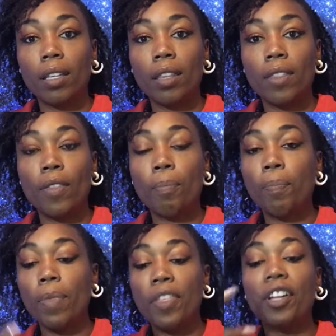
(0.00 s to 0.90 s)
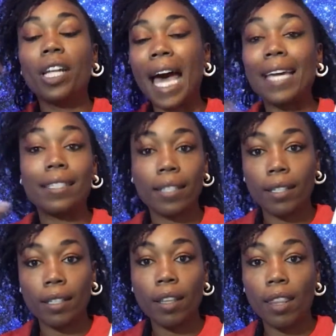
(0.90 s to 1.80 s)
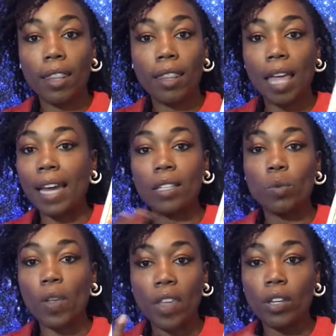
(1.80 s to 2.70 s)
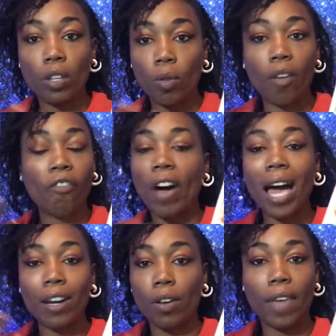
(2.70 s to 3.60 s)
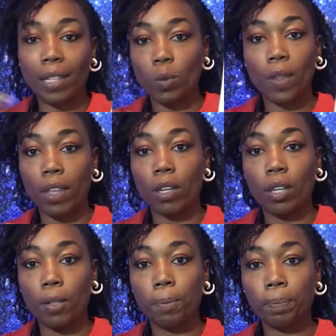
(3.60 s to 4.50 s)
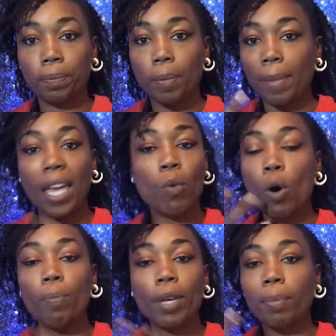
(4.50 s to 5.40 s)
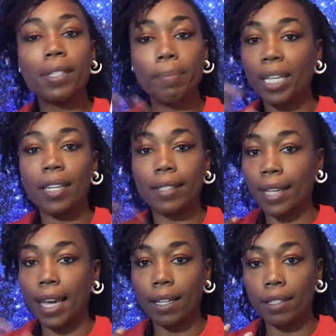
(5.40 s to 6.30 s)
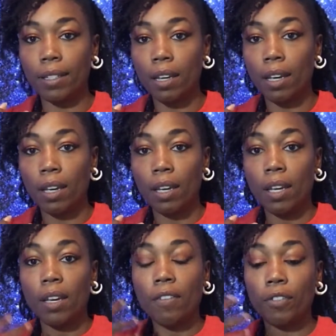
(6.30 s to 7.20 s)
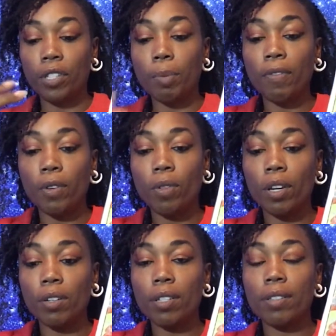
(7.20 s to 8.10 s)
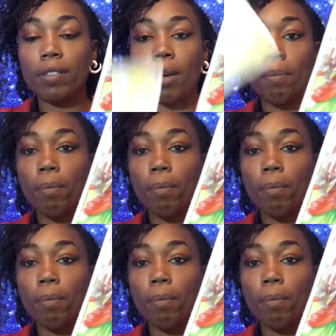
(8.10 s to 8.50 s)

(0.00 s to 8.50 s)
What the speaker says: the light that is within you, the fire that's within you. It won't be able to be contained. For some of you, there is some